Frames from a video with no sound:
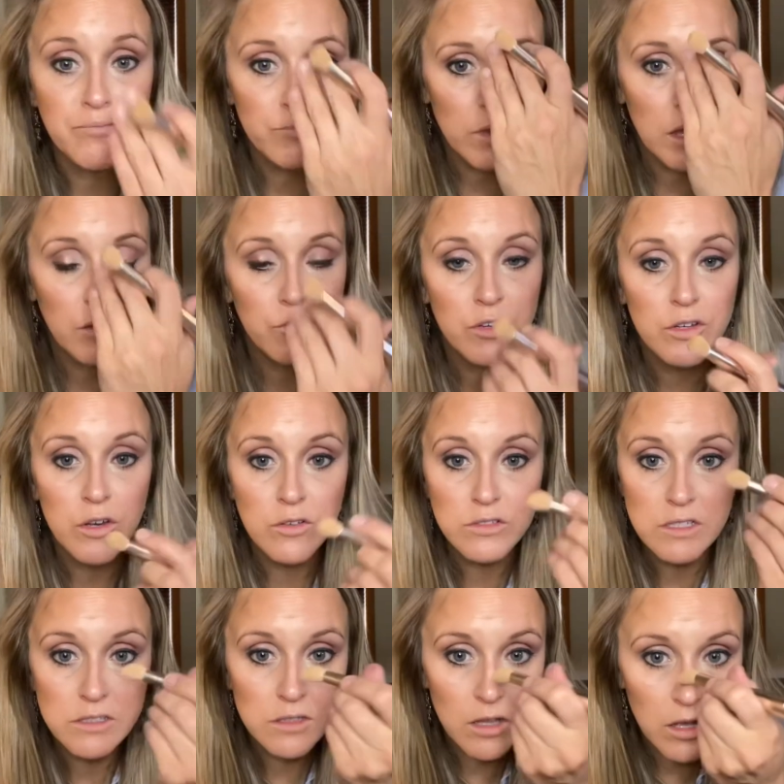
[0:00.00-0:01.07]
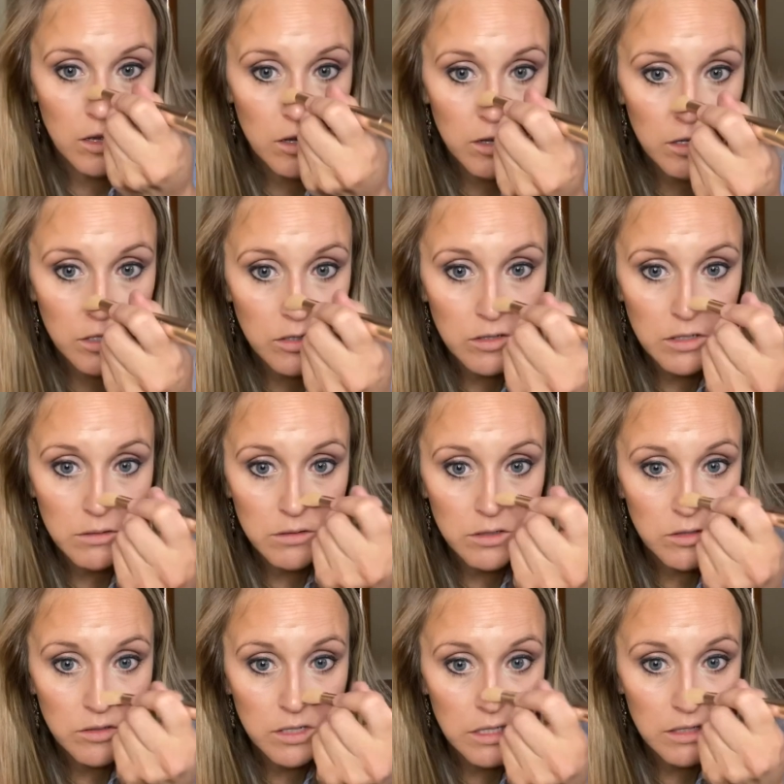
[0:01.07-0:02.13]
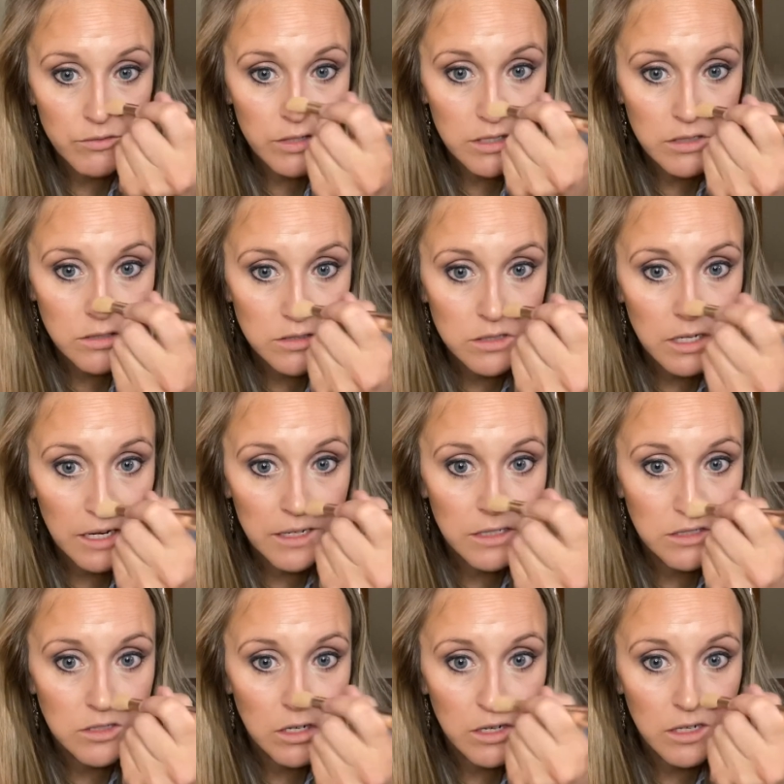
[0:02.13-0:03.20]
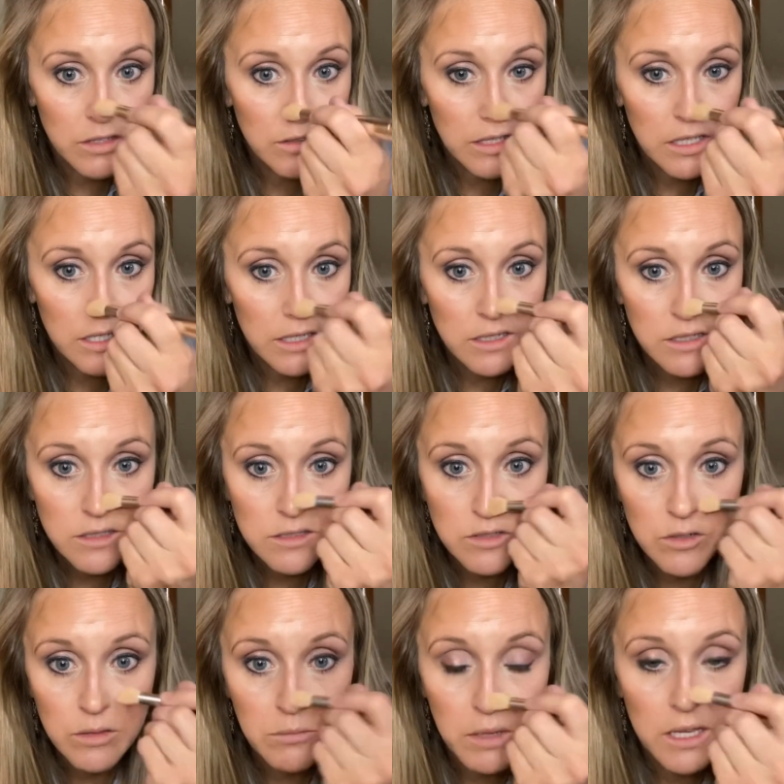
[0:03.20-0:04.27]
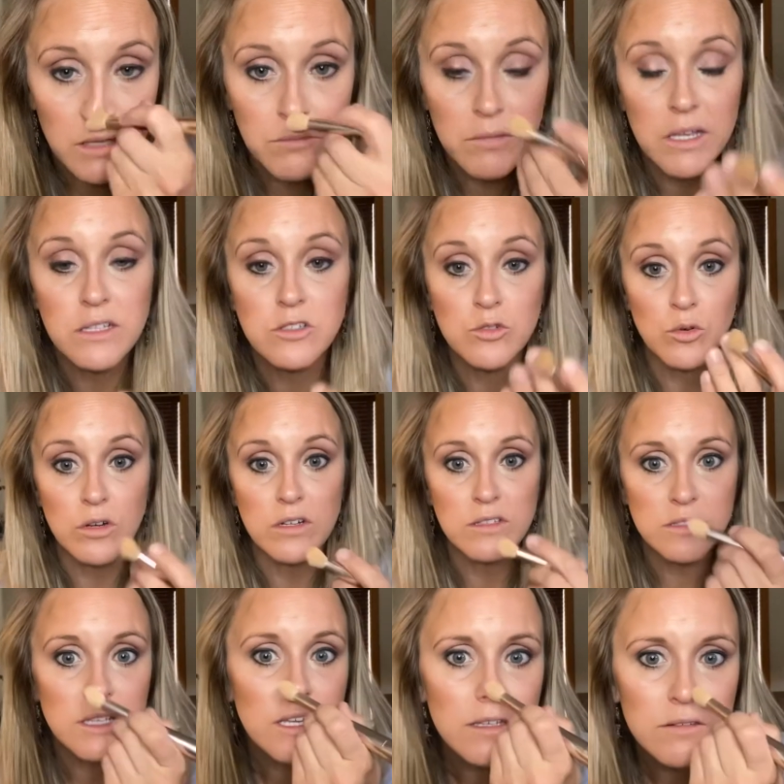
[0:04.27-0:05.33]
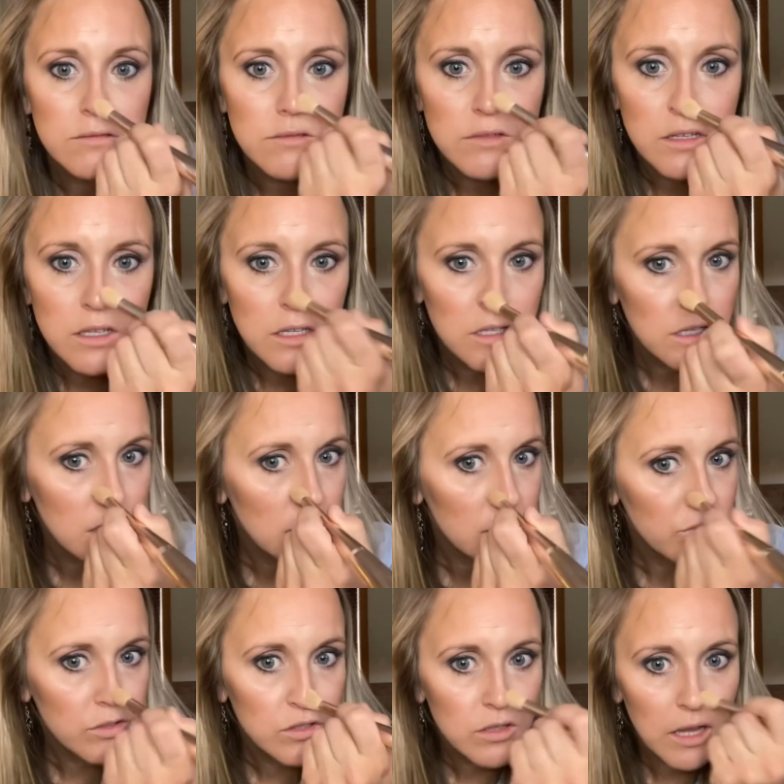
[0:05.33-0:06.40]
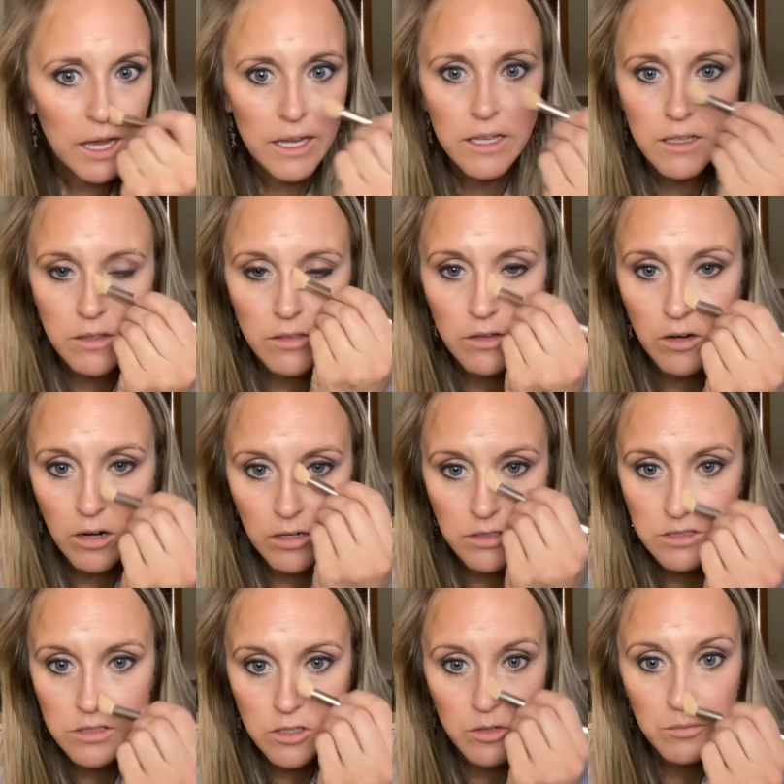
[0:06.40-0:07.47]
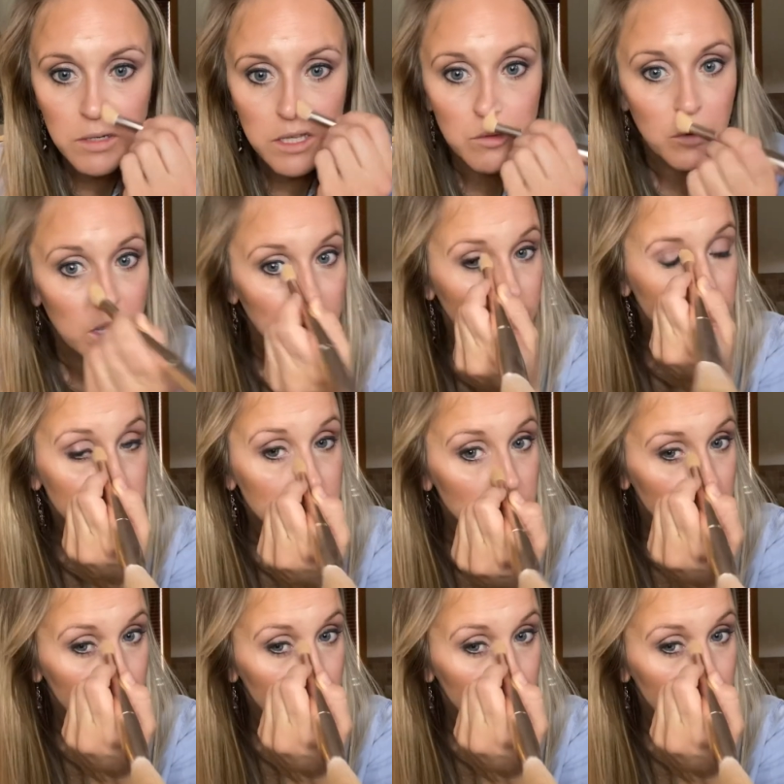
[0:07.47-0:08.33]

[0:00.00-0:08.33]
If your nose is long, you can even kind of darken the end so it shortens it if you'd like. There are so many ways.